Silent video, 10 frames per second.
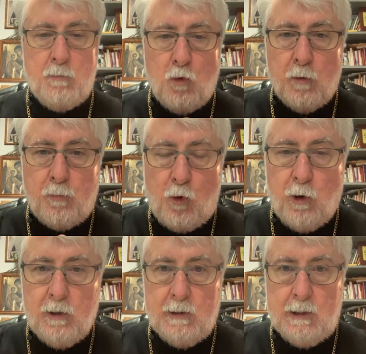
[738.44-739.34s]
But more
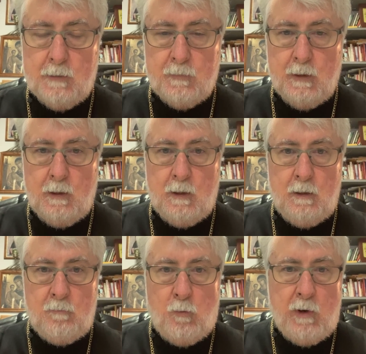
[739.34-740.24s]
importantly,
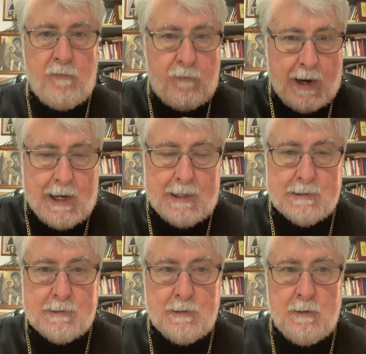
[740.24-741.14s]
when we
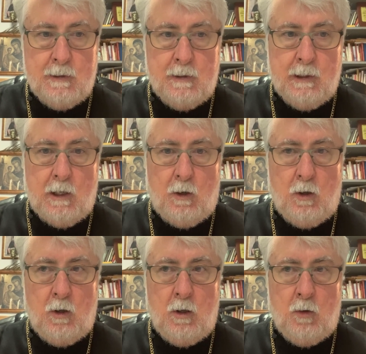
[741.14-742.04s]
fast, you
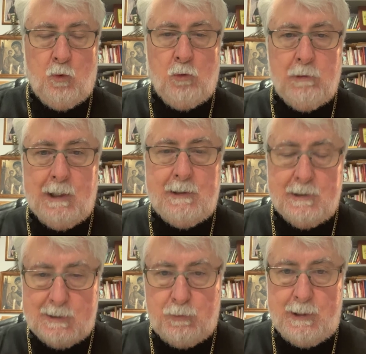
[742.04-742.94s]
know, we're really
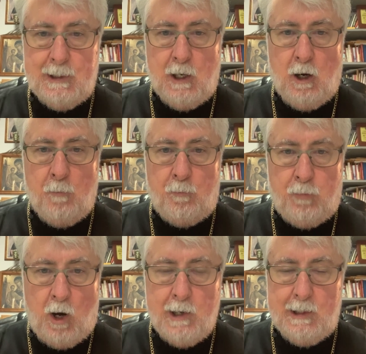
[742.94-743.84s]
disciplining our
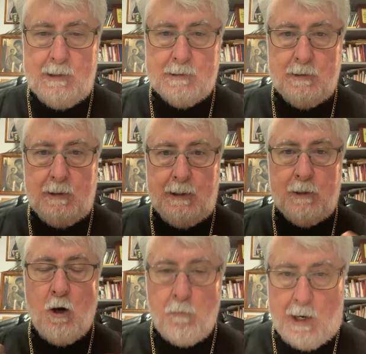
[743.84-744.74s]
bodies
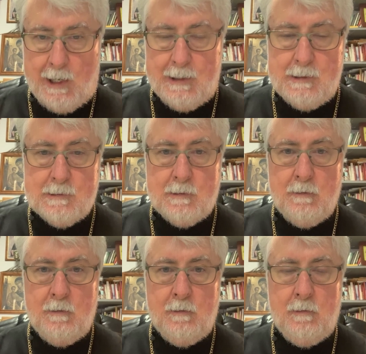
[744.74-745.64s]
and our minds
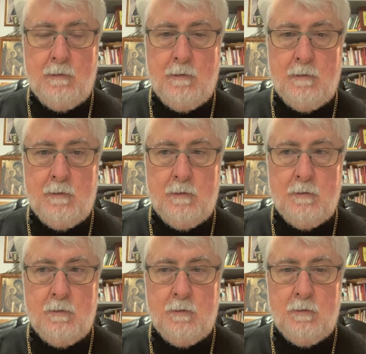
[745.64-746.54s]

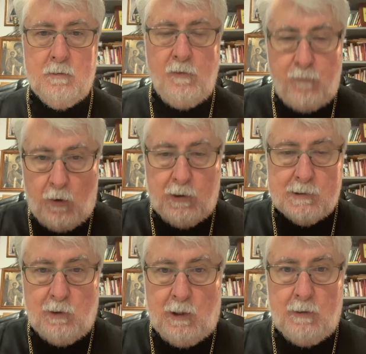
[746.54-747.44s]
to
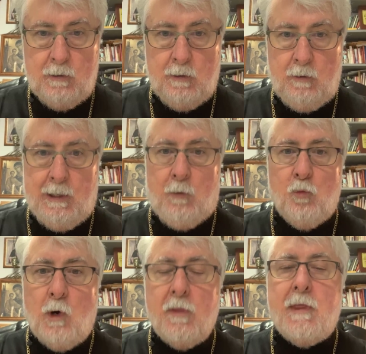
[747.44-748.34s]
focus on
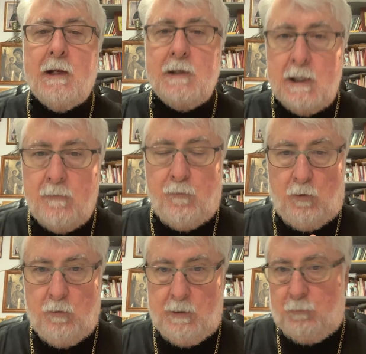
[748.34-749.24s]
that one thing
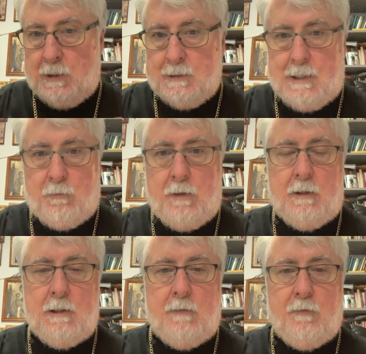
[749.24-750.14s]
needful. And what is that
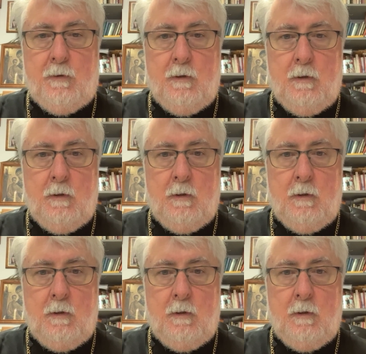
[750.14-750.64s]
one thing needful?